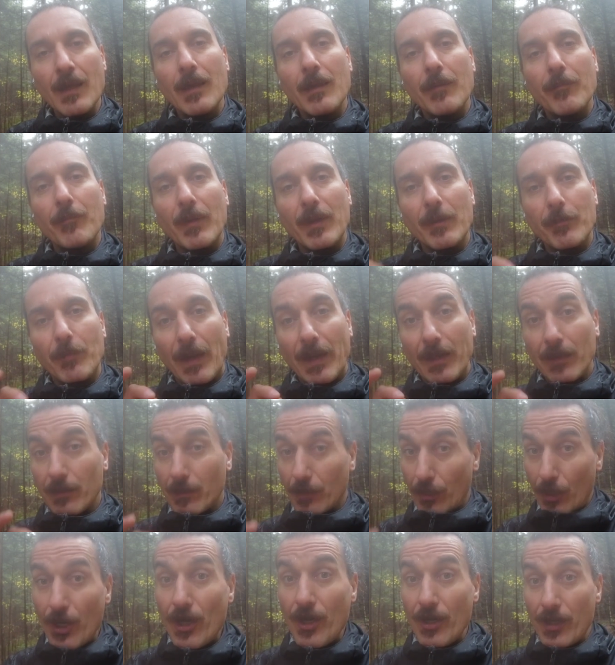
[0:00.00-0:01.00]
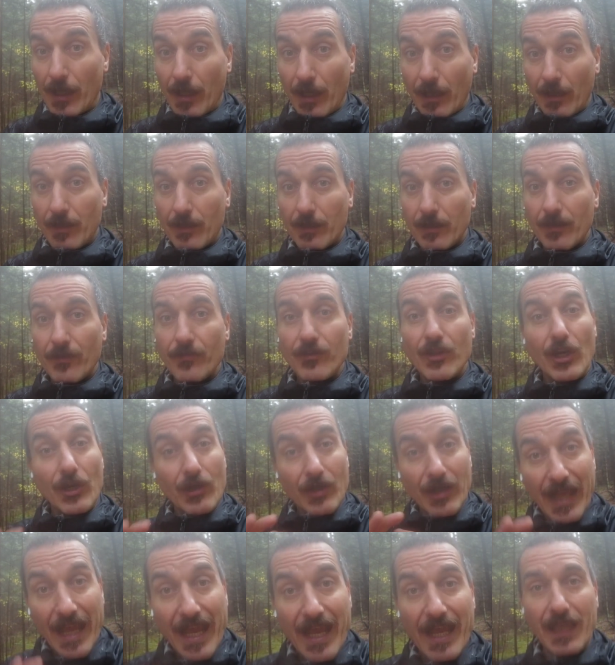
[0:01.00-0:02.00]
but by learning their
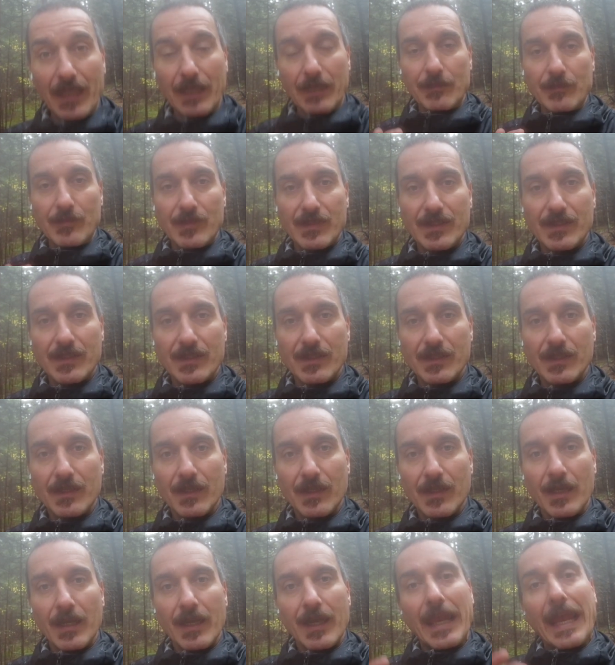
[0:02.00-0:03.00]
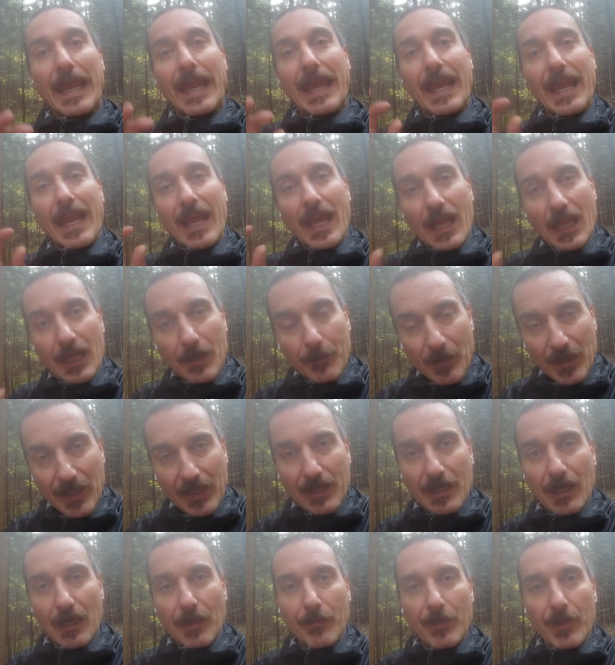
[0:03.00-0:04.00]
names and
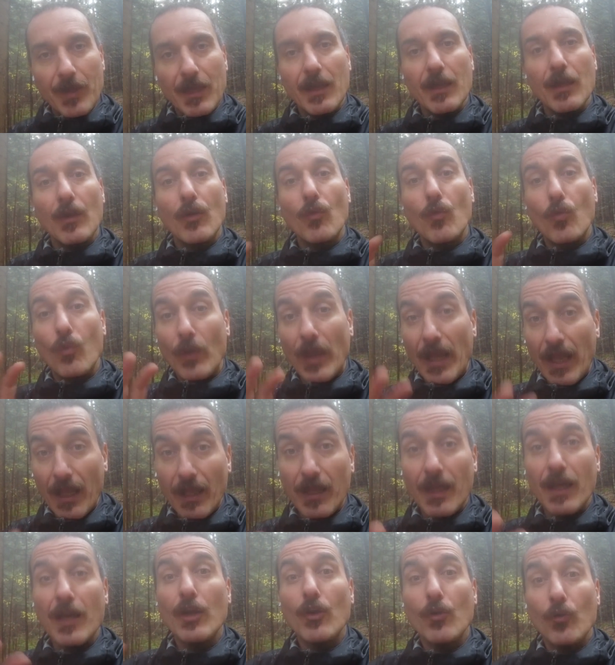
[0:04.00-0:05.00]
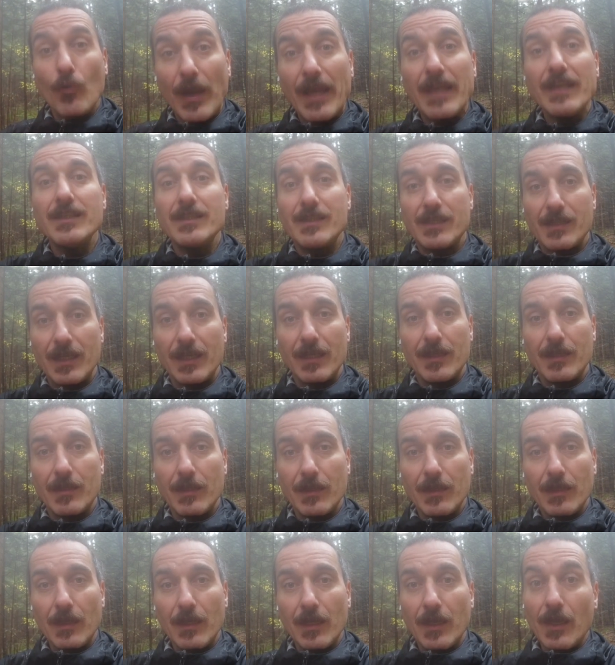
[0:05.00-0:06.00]
becoming well acquainted
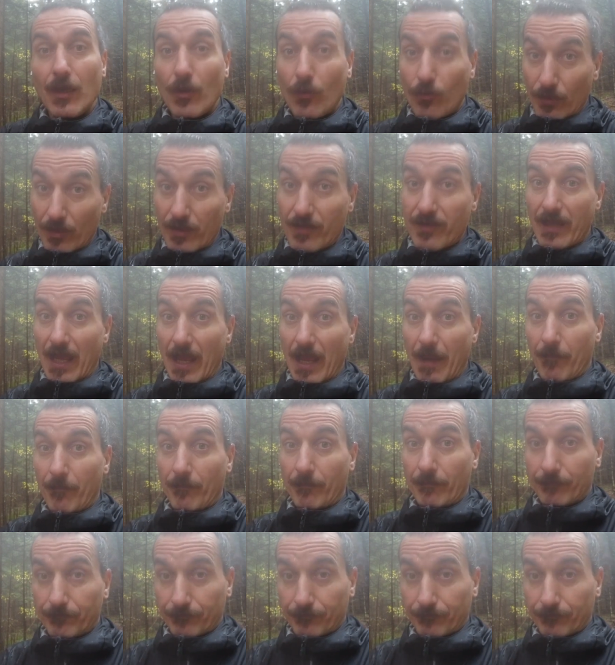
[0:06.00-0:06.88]
with them.